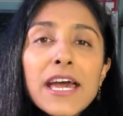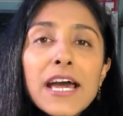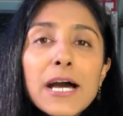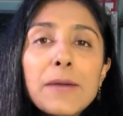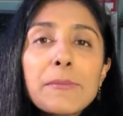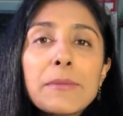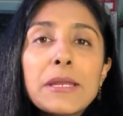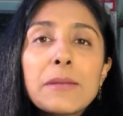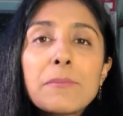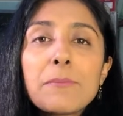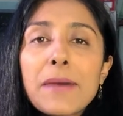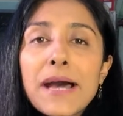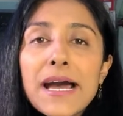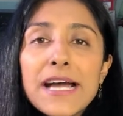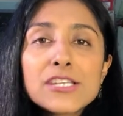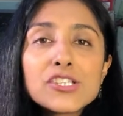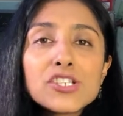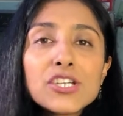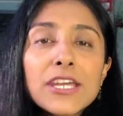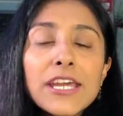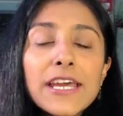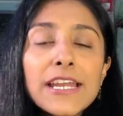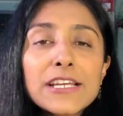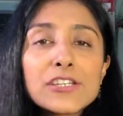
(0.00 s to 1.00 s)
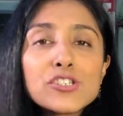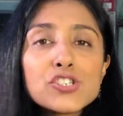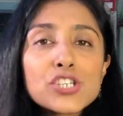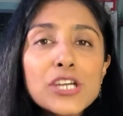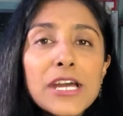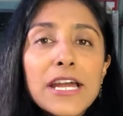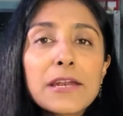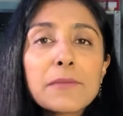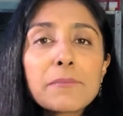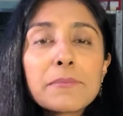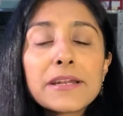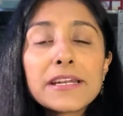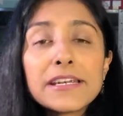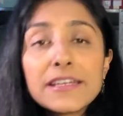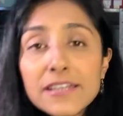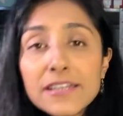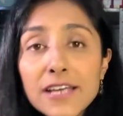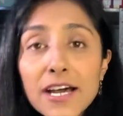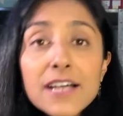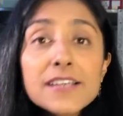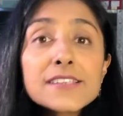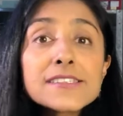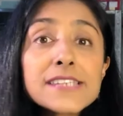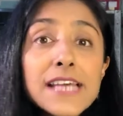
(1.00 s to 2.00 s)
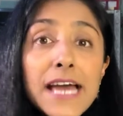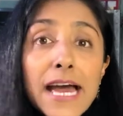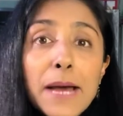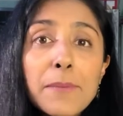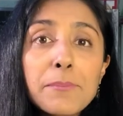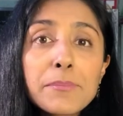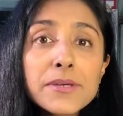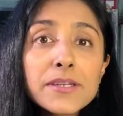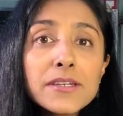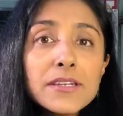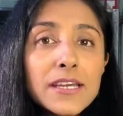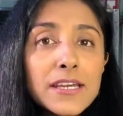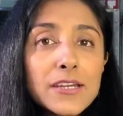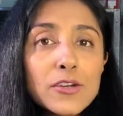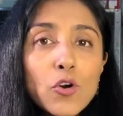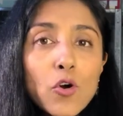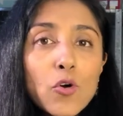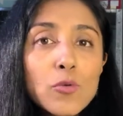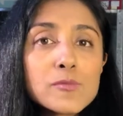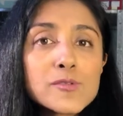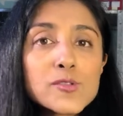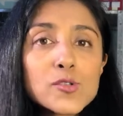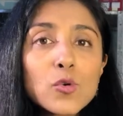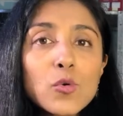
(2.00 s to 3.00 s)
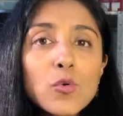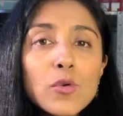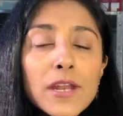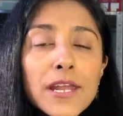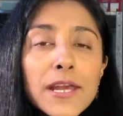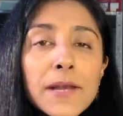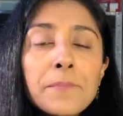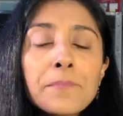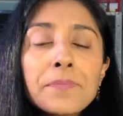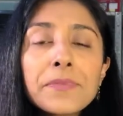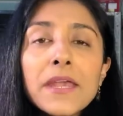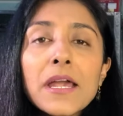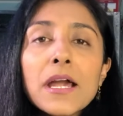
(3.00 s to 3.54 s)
I mean, magic and enchantment does happen in homeschooling,